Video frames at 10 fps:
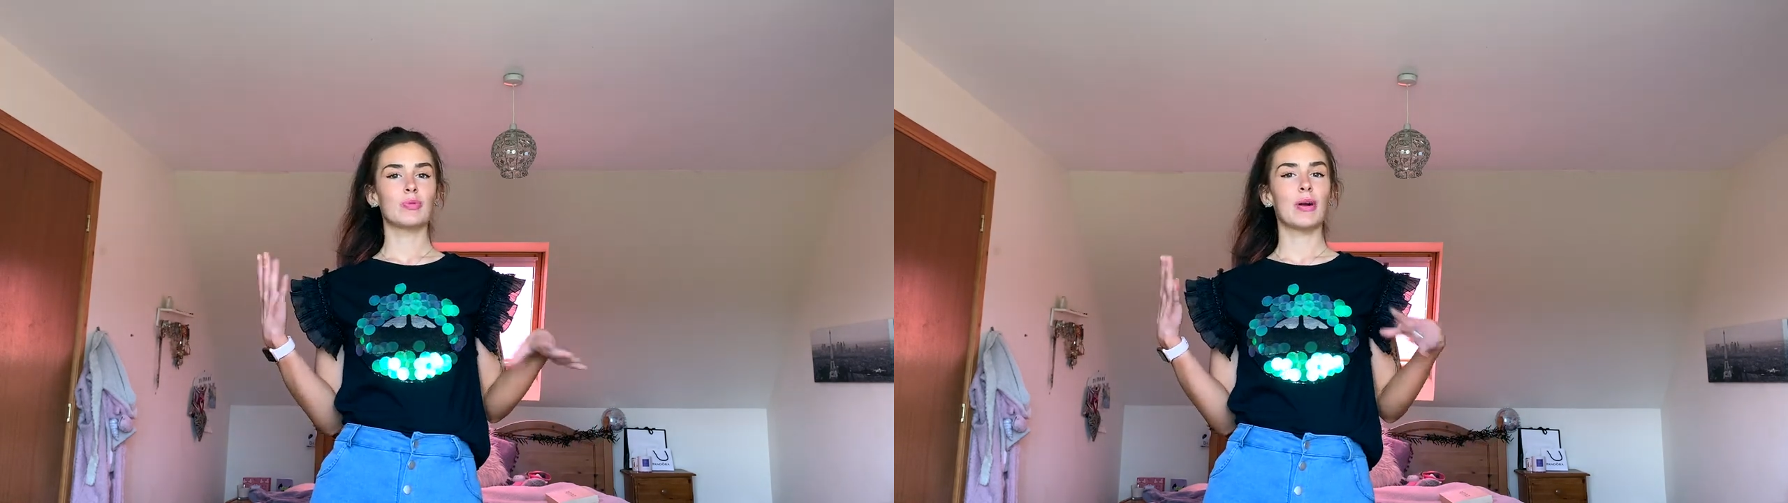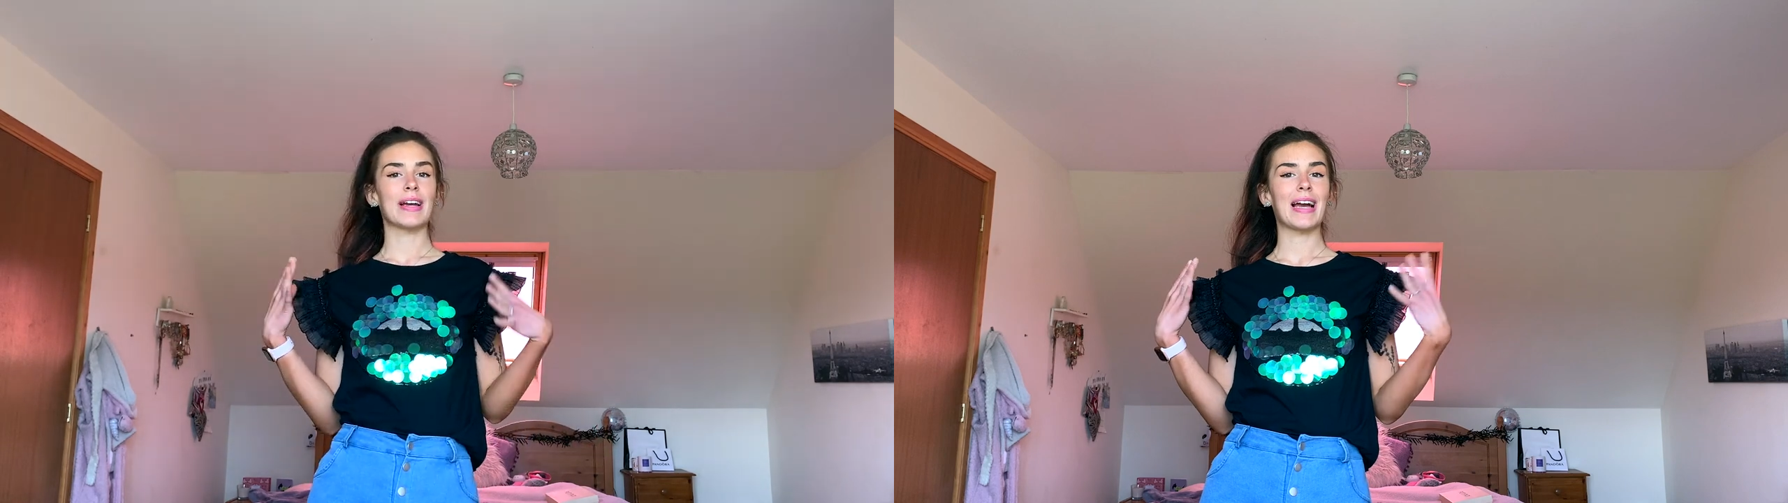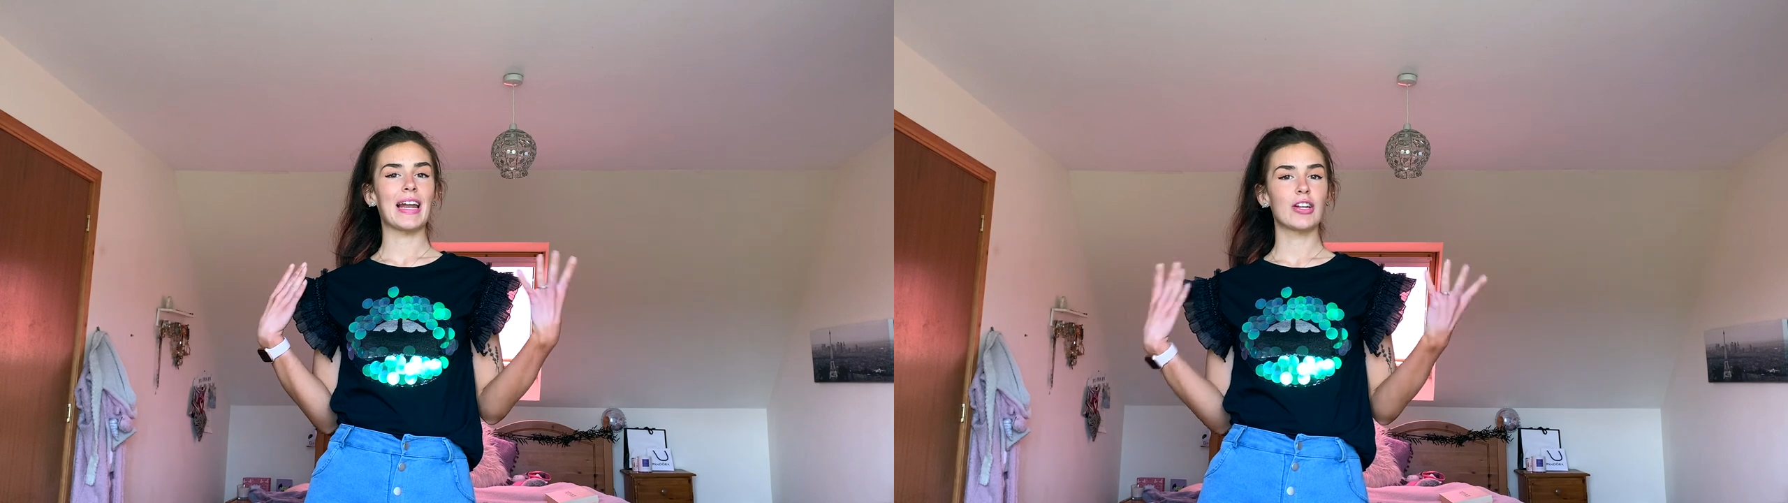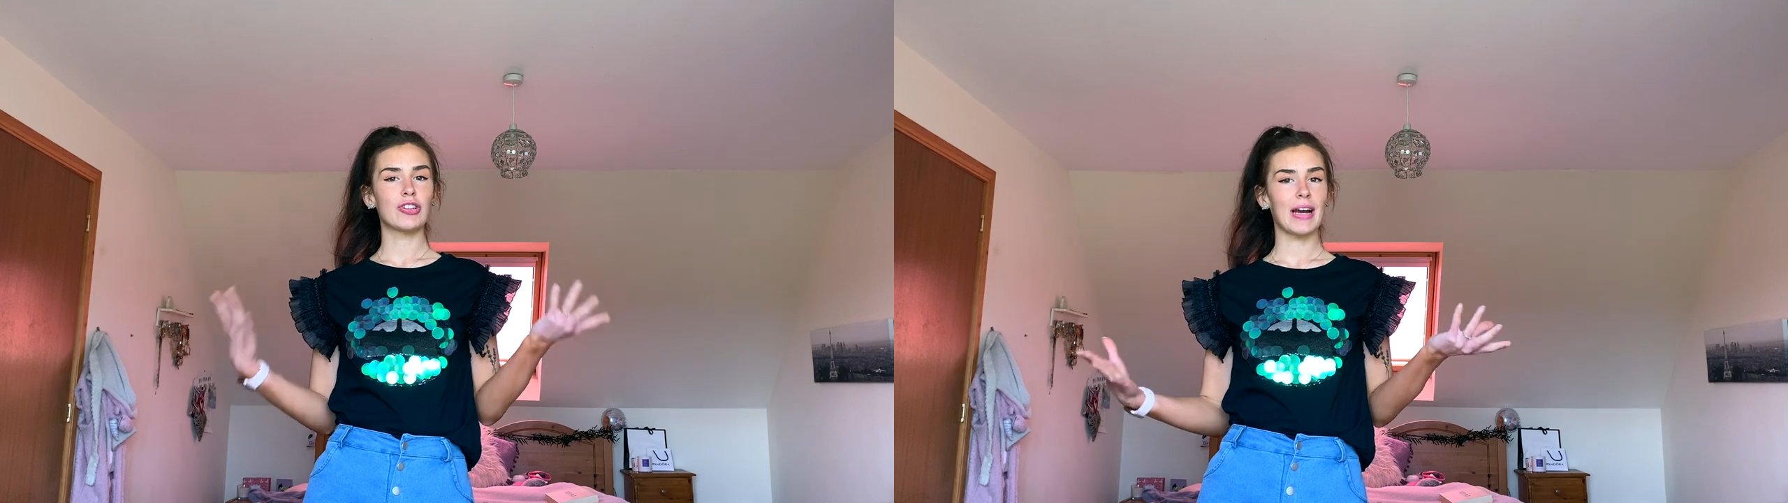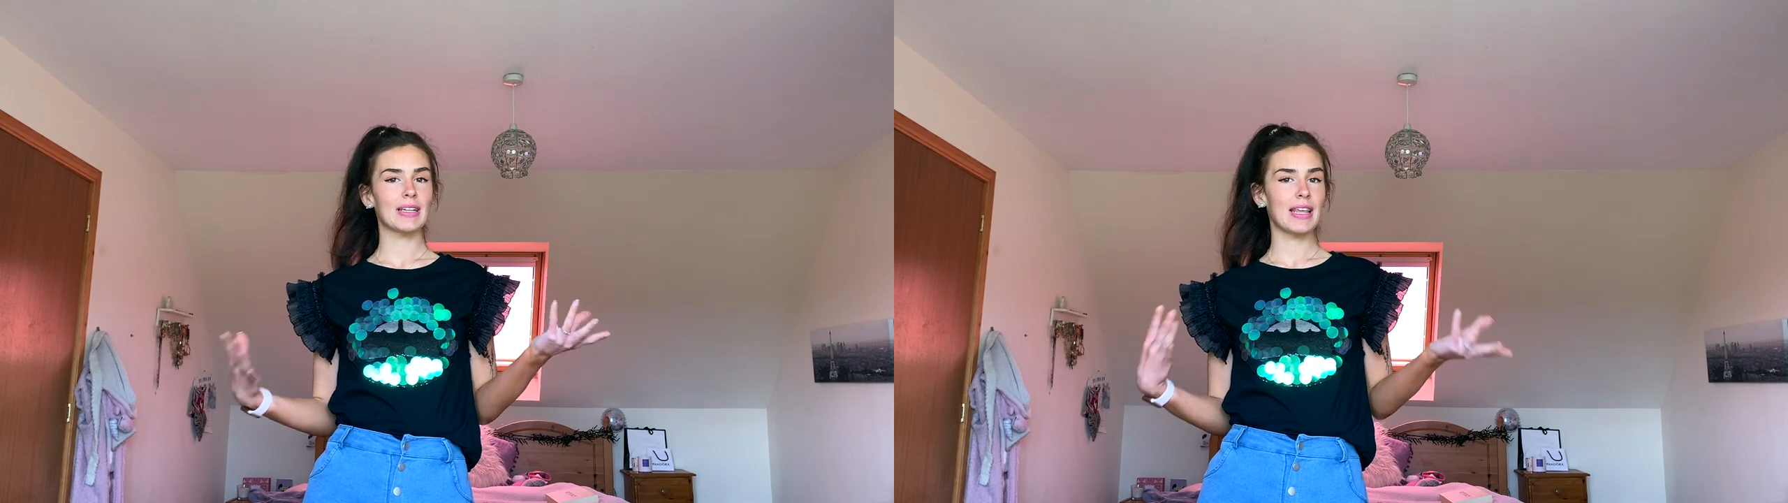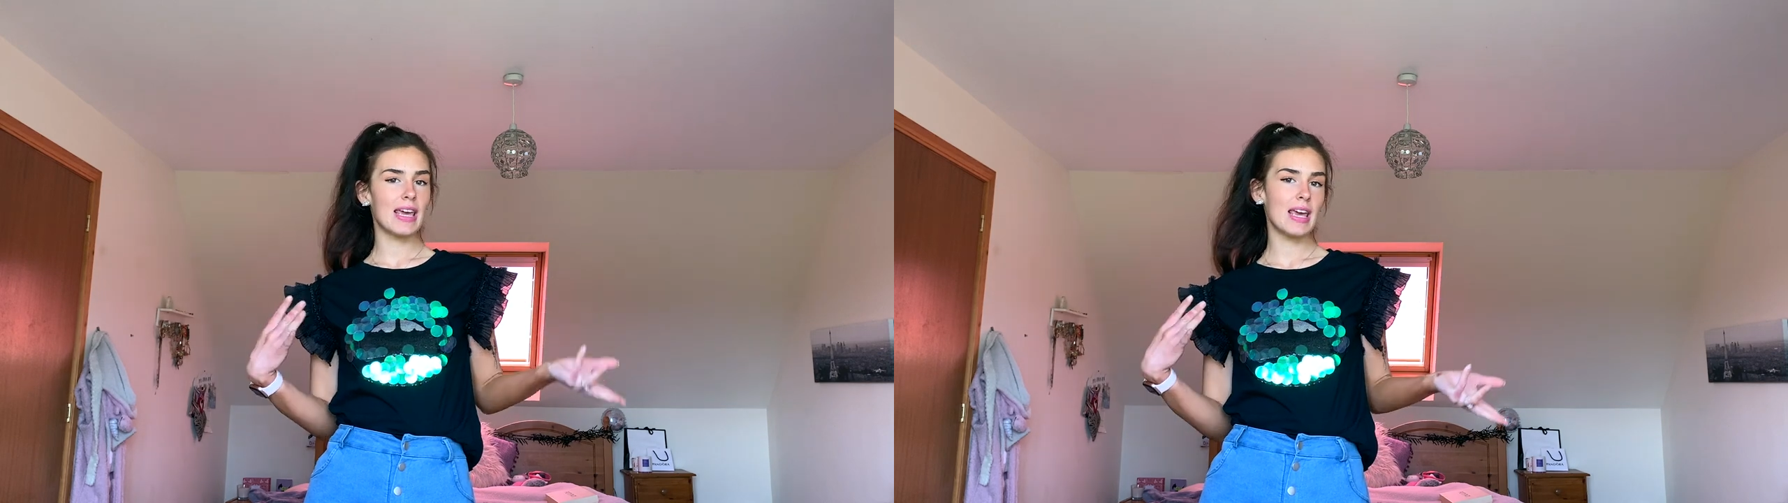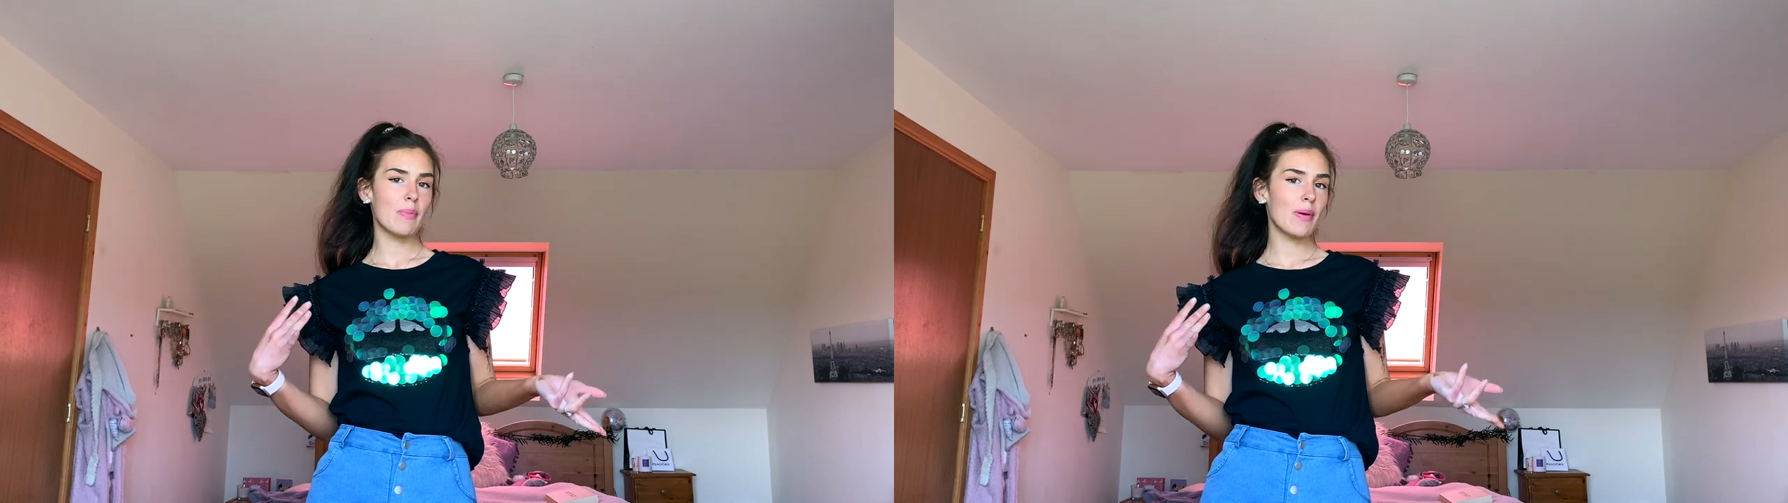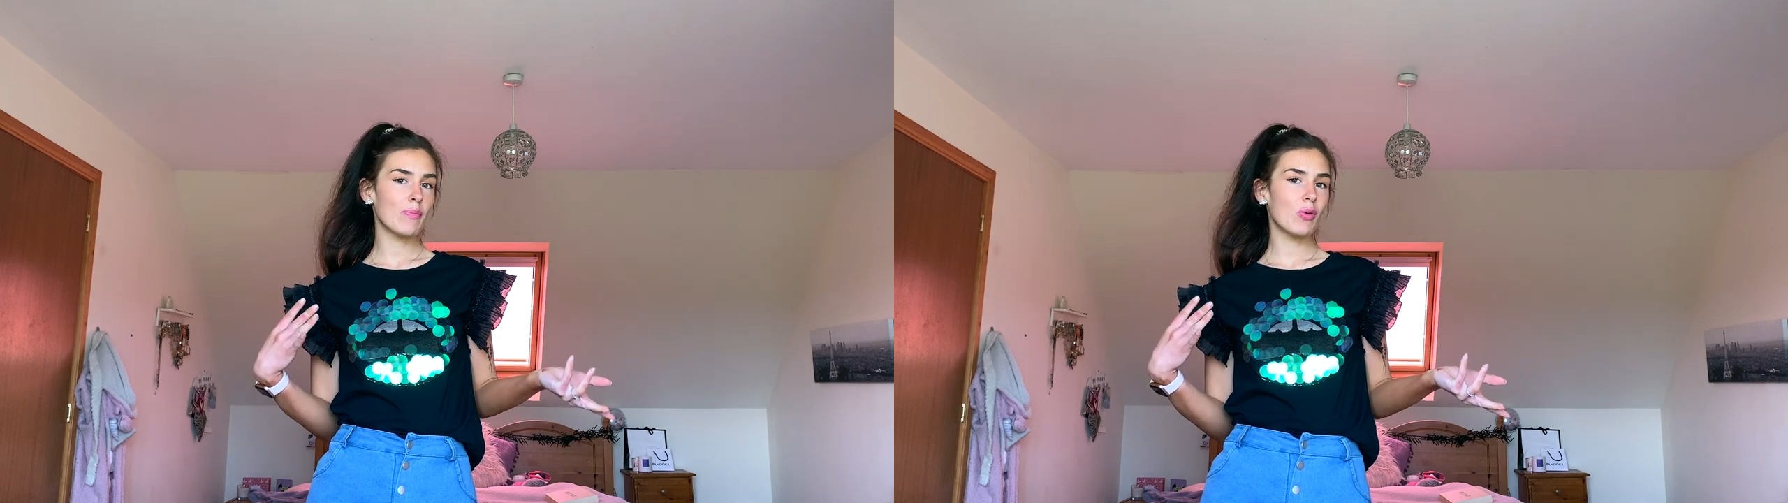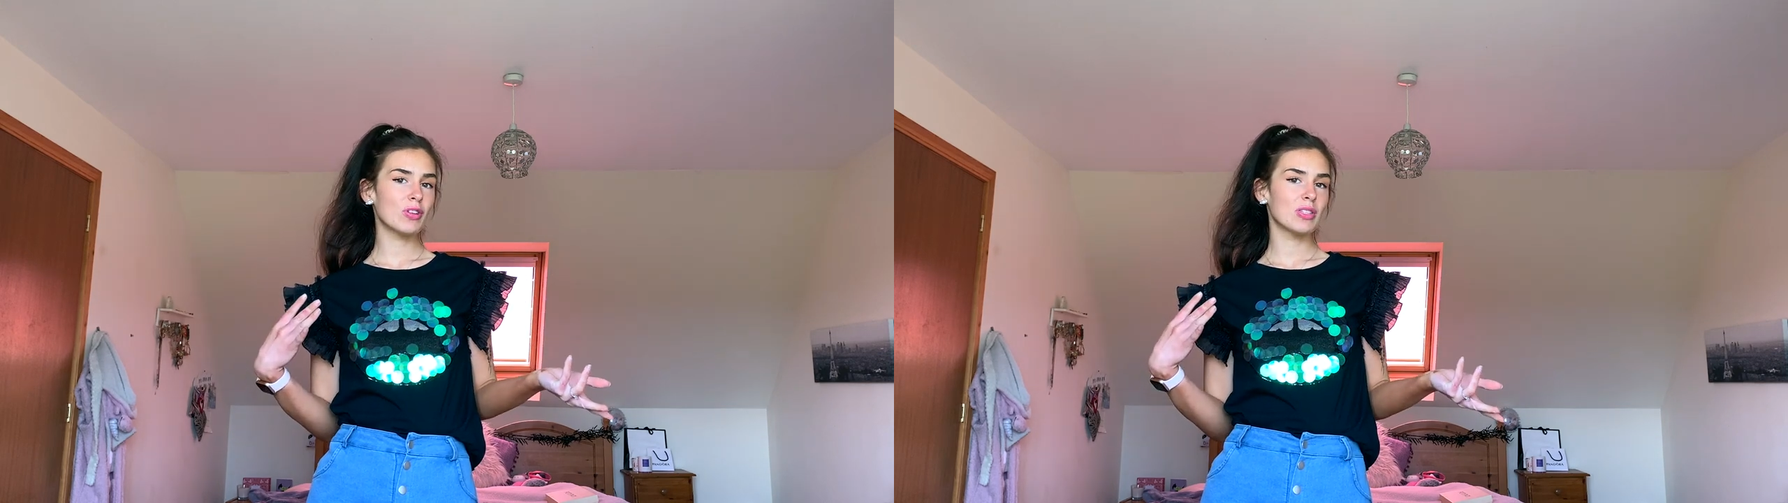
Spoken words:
where it can attract the heat a bit more,